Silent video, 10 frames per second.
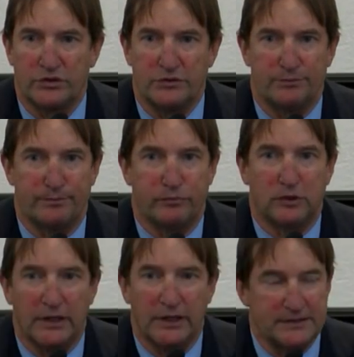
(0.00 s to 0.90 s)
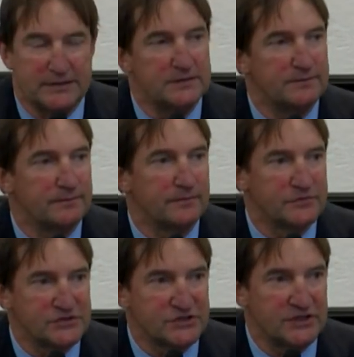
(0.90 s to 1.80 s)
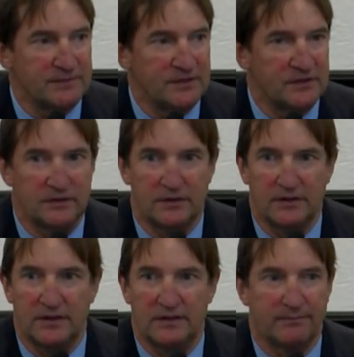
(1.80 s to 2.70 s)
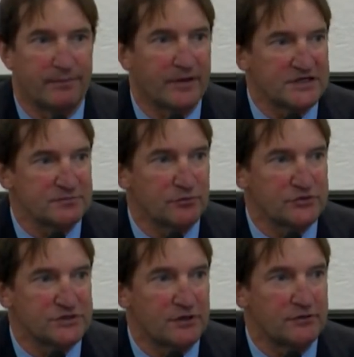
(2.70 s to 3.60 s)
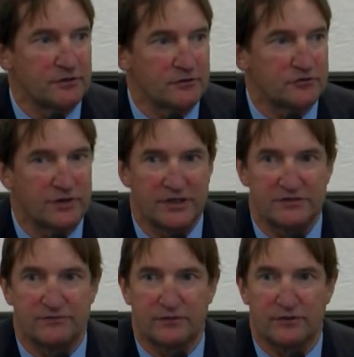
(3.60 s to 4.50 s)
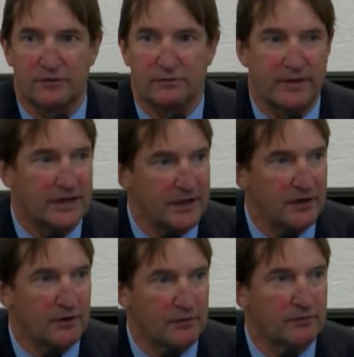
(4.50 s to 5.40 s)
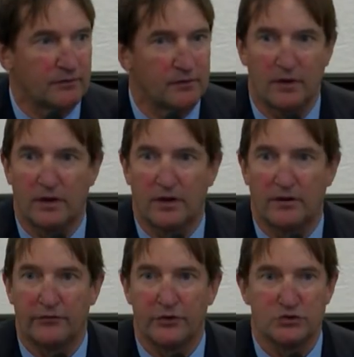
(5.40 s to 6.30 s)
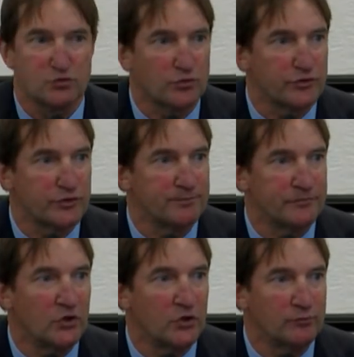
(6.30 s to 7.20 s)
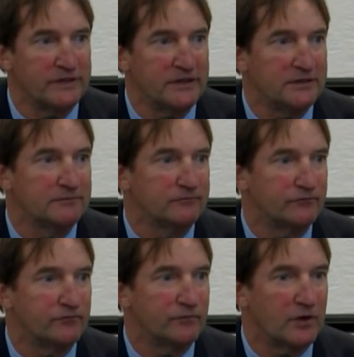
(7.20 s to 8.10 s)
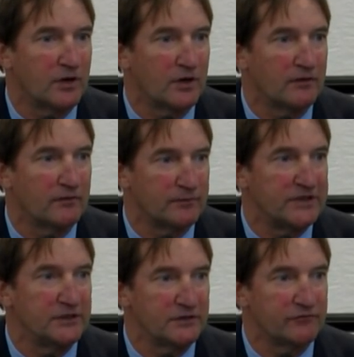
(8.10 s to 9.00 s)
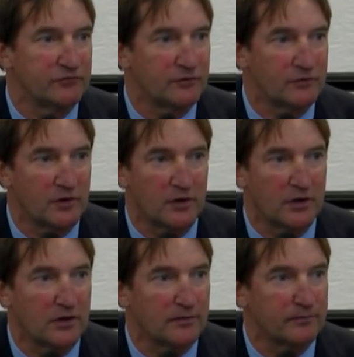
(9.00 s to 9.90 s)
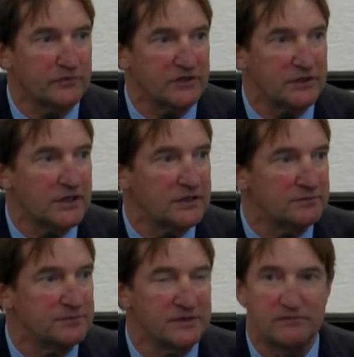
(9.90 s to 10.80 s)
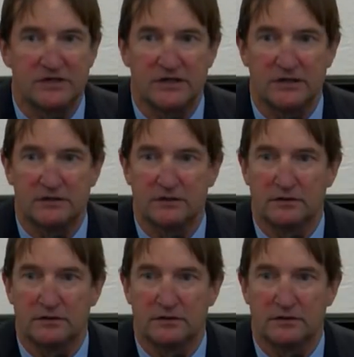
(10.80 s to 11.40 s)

you blood, semen, and possible cellular transfer, hair. Uh, those were the known medium uh, media for uh, DNA to be obtained.